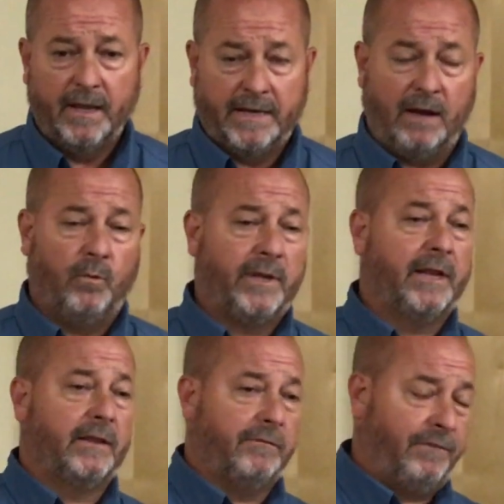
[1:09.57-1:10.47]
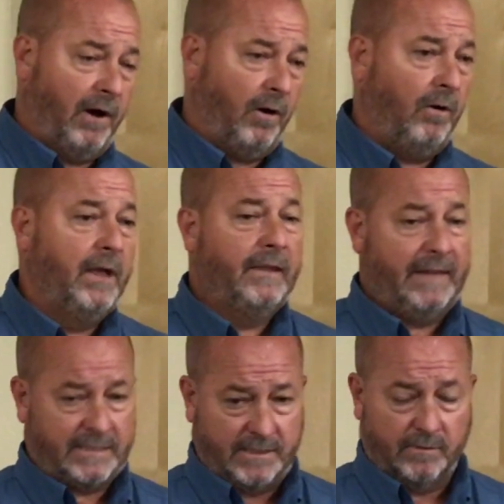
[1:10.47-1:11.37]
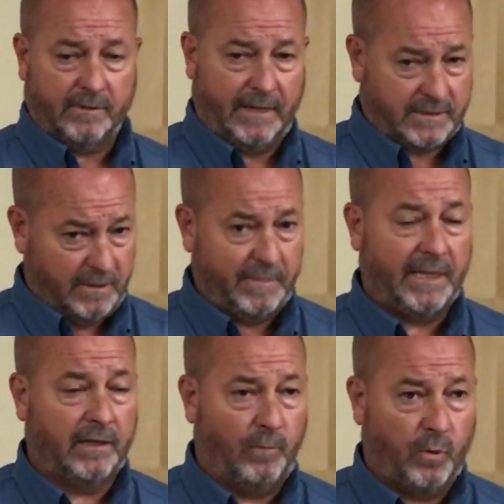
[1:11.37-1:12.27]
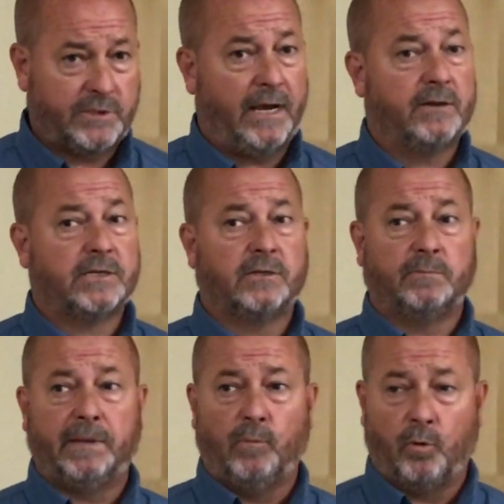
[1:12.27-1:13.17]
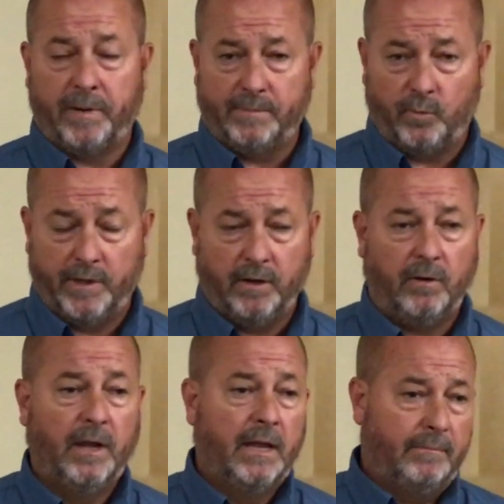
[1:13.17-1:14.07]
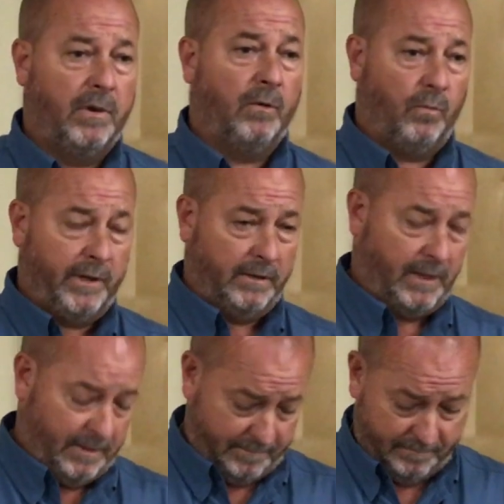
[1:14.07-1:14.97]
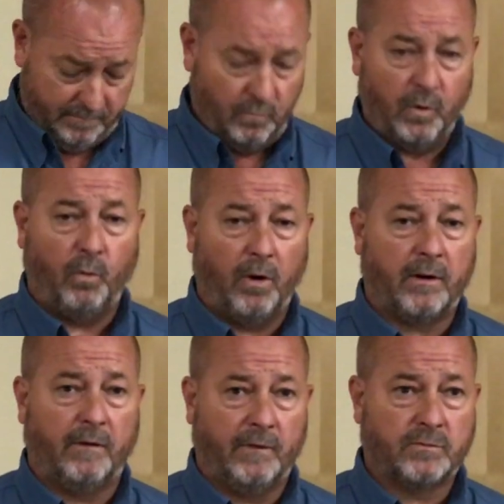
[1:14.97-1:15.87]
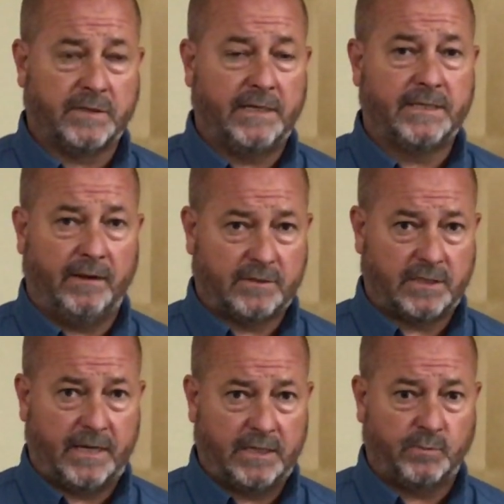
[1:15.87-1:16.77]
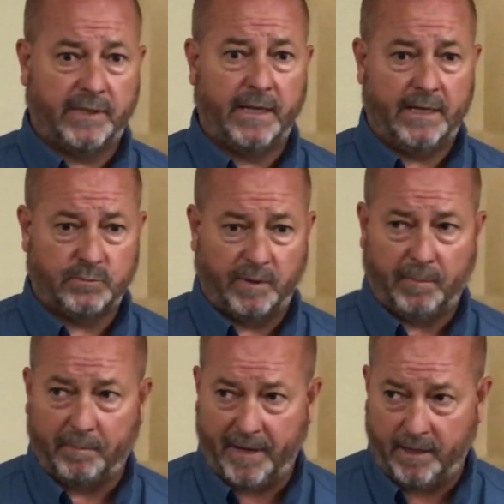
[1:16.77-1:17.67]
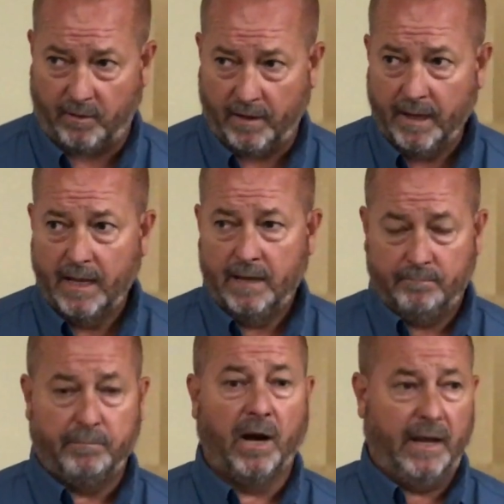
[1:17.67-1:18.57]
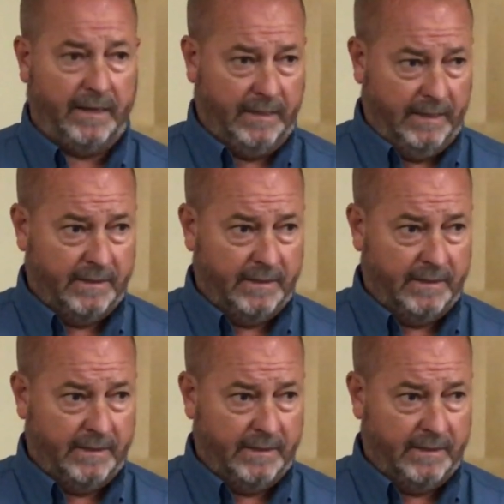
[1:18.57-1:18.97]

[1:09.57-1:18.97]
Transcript: Now, when we get into the fall, that's going to be a little more challenging because there'll be more people here, but we'll work on those details as we prepare. But